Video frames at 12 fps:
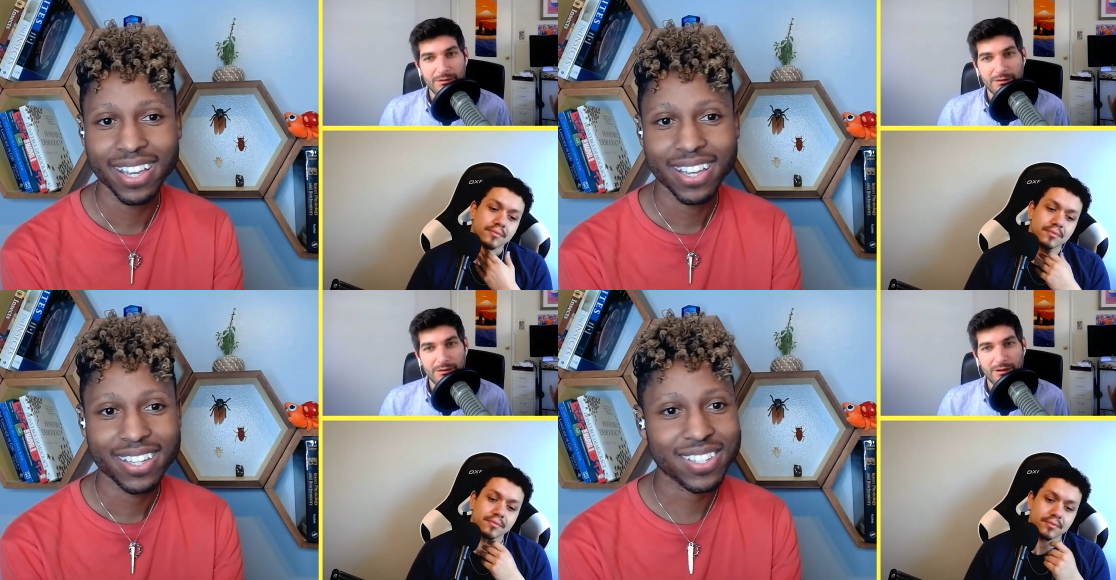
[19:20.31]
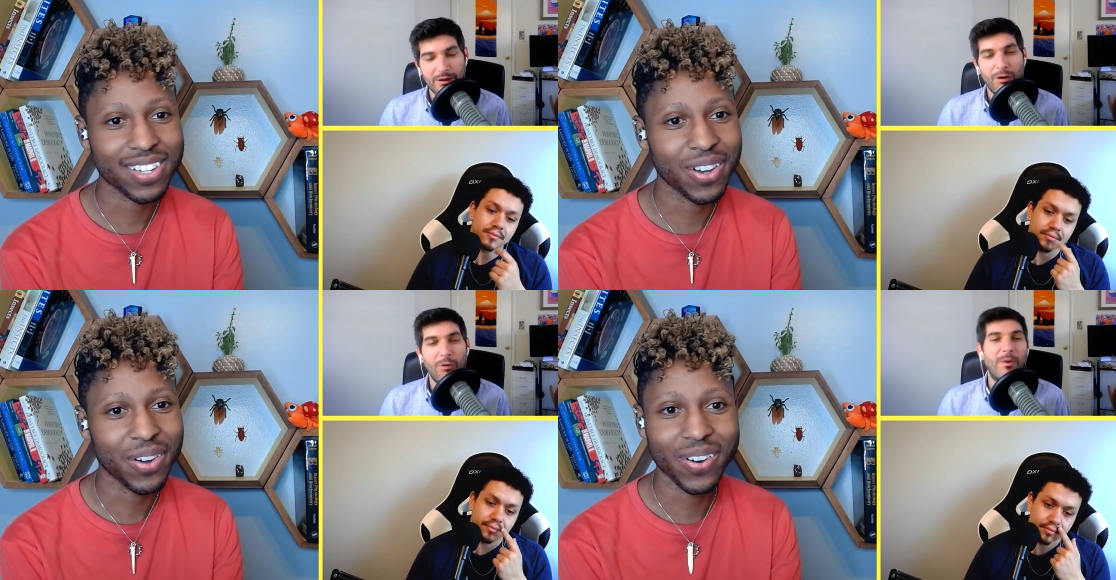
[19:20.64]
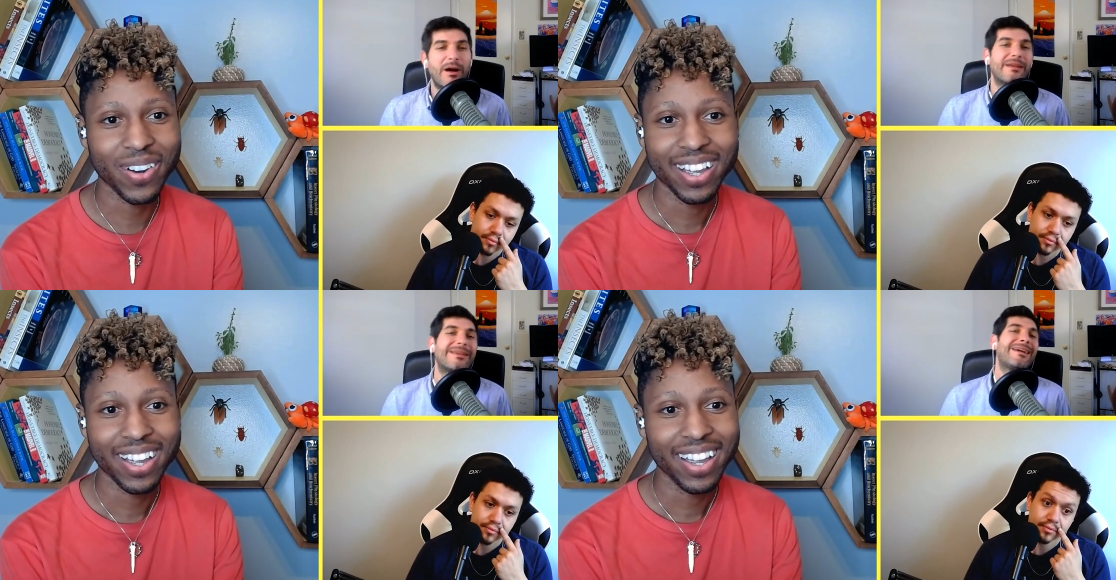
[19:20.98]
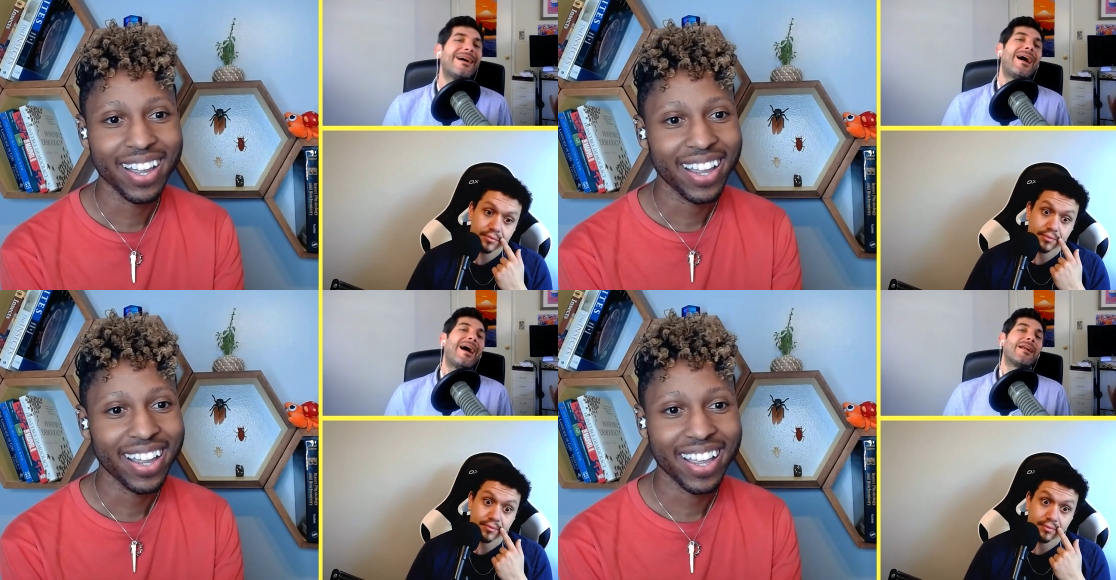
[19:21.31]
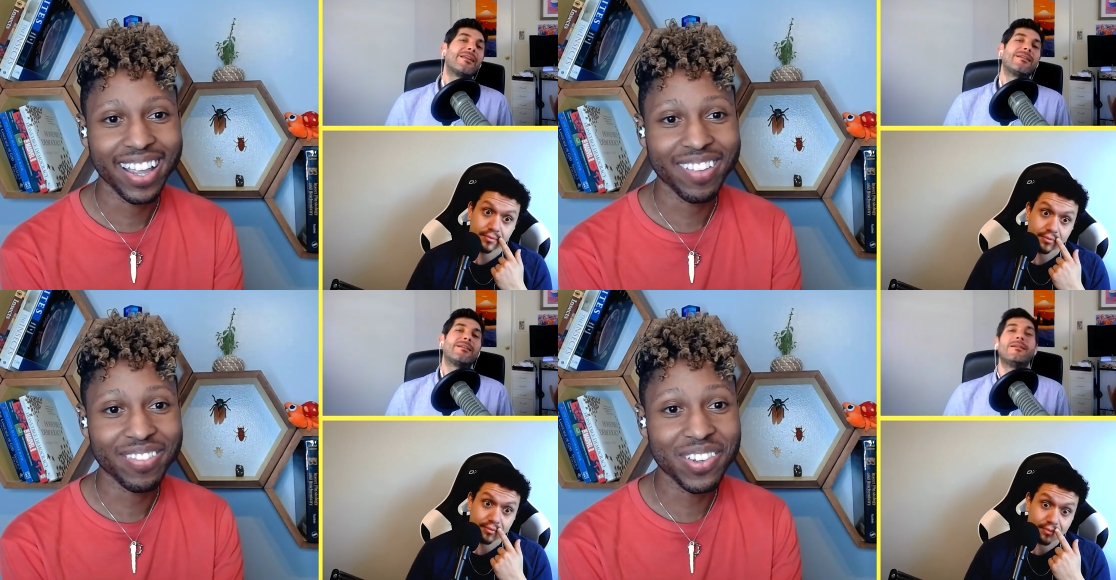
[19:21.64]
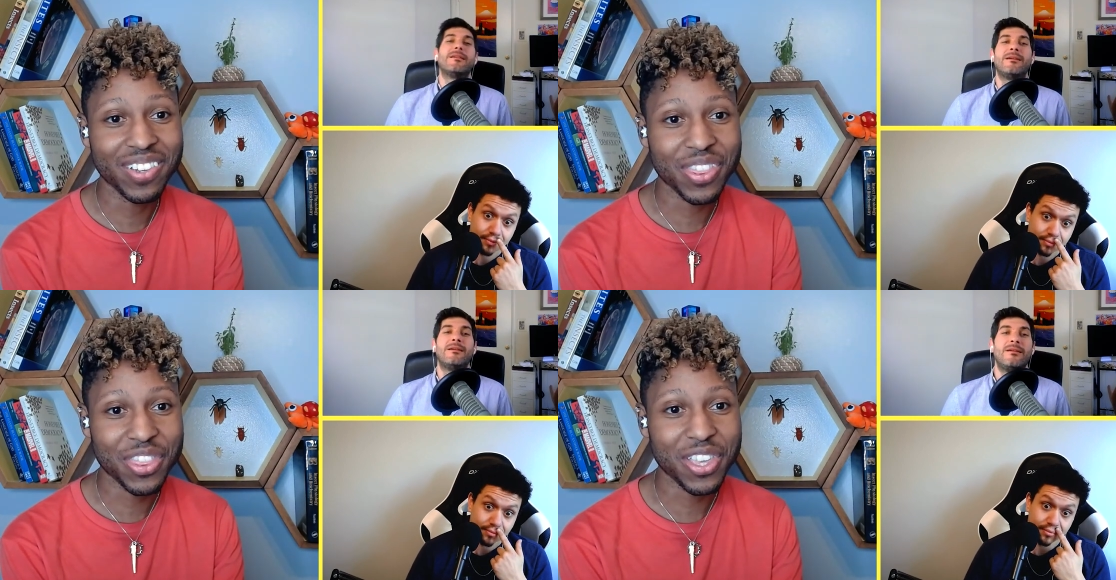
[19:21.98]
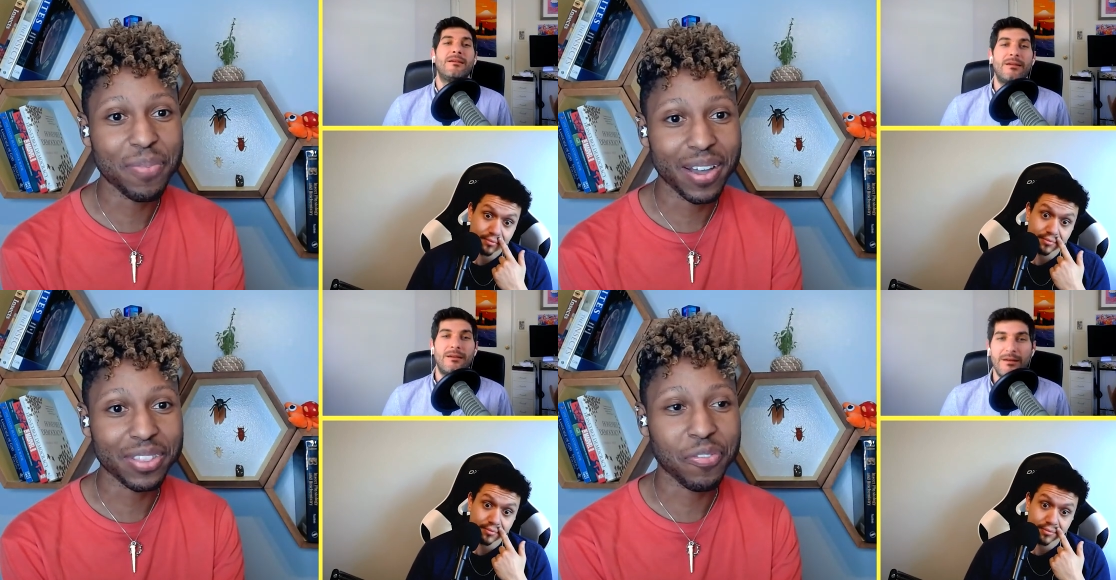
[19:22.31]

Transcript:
Speaker 1: So, oh my God. If you can think about